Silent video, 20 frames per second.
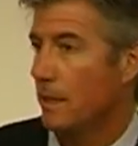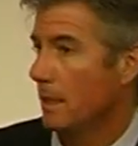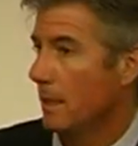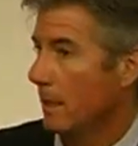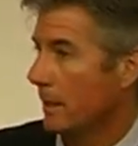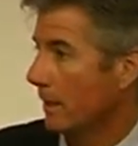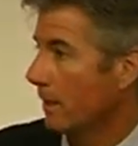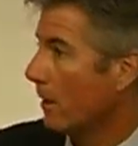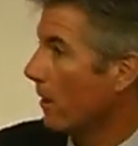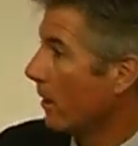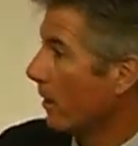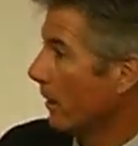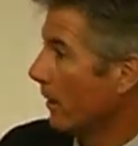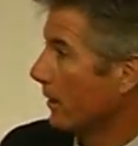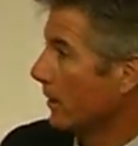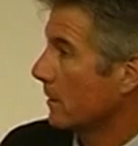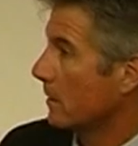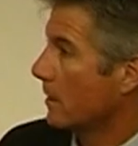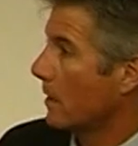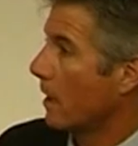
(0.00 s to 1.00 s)
in
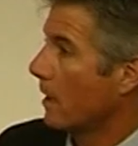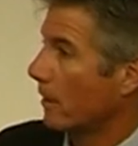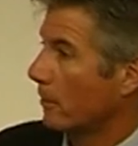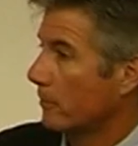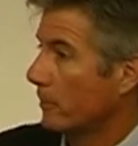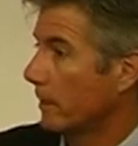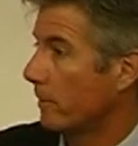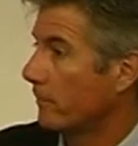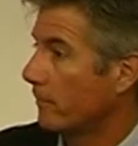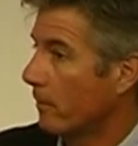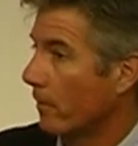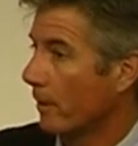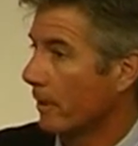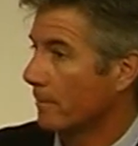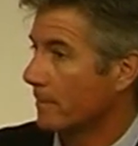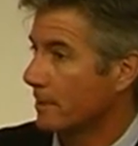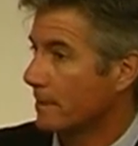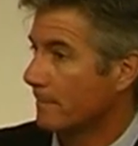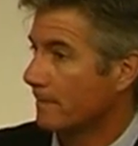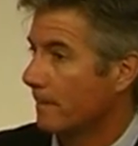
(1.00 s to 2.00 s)
hard, concrete
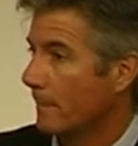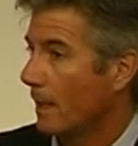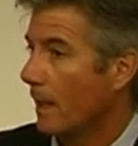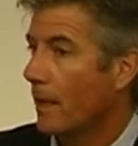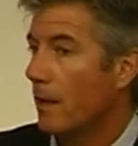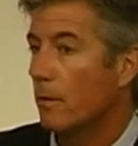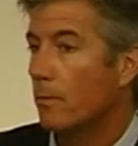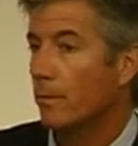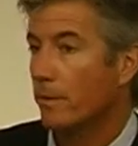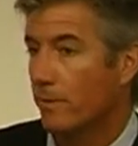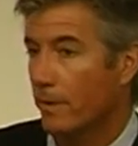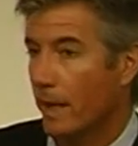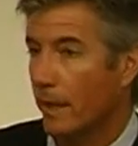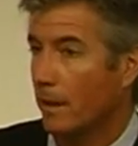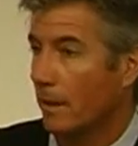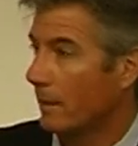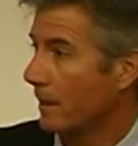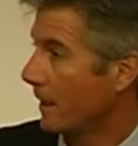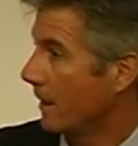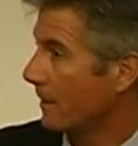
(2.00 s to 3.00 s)
forms. With that,
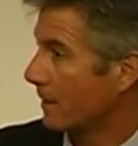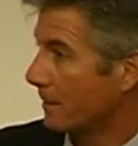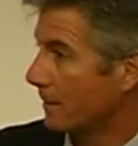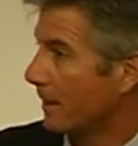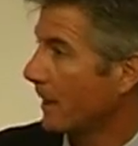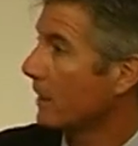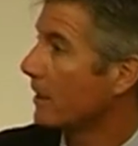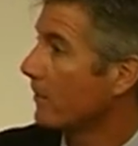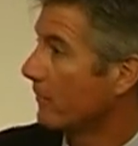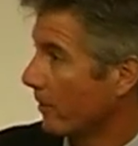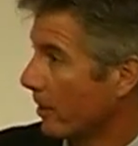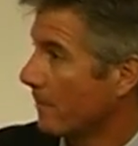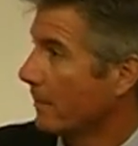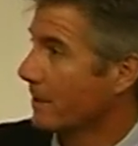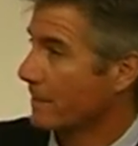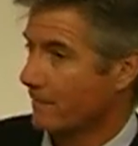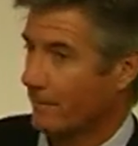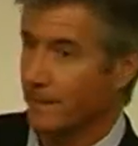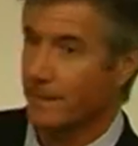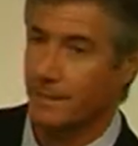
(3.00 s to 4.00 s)
I'll end, and thank you very
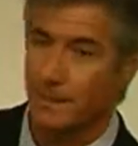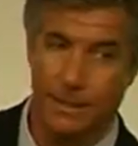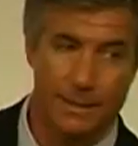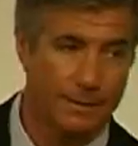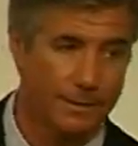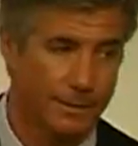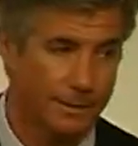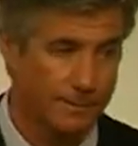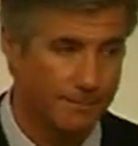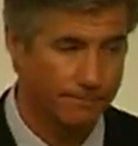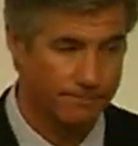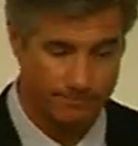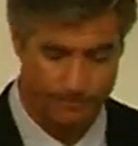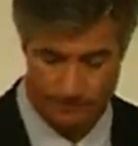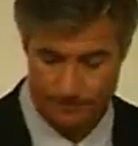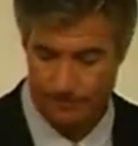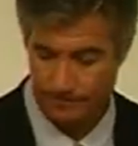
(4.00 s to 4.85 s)
much for listening.